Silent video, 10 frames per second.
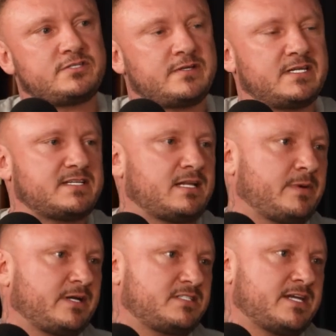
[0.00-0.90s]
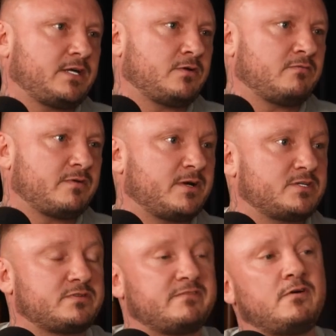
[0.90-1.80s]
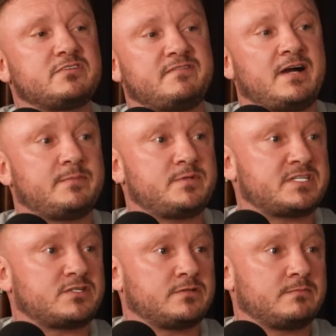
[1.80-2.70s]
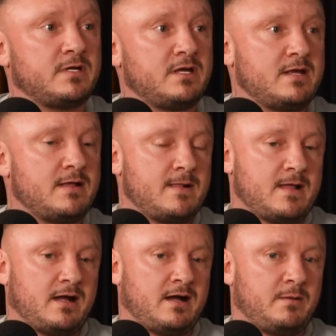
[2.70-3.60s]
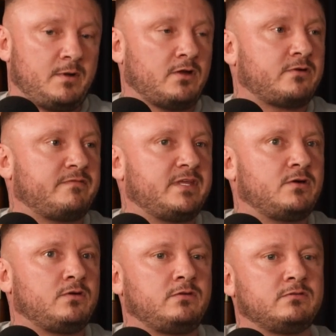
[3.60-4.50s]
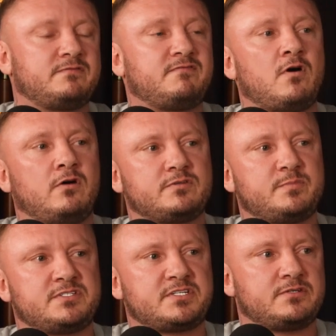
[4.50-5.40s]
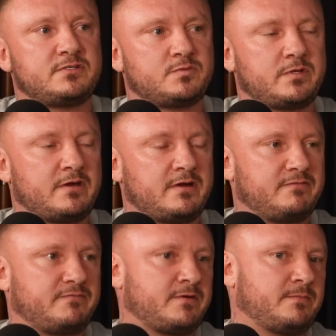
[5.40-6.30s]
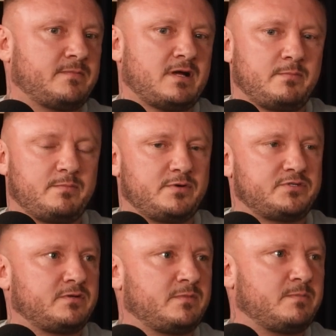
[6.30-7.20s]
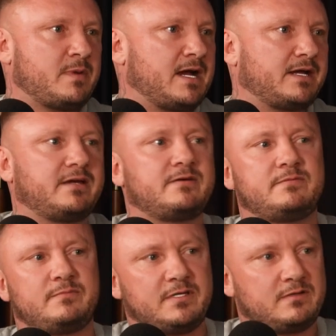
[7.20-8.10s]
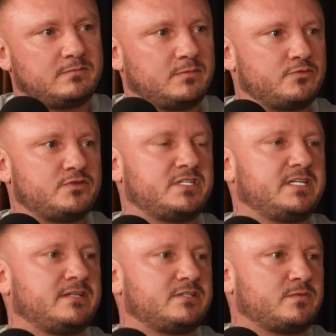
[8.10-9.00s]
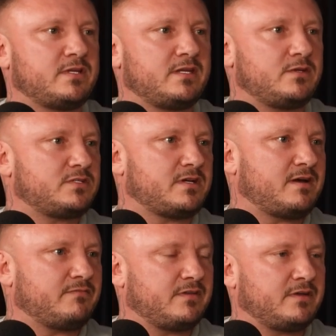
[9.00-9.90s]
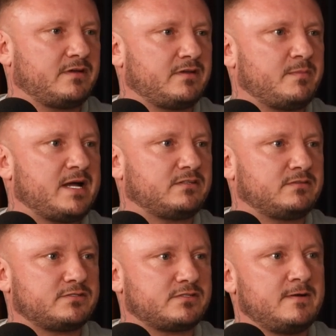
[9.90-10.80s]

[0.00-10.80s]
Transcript: and the Taliban had taken over it because it was a fortified position. A lot of the old fort positions were there from, I'm presuming, back hundreds of years when they used to have the battles.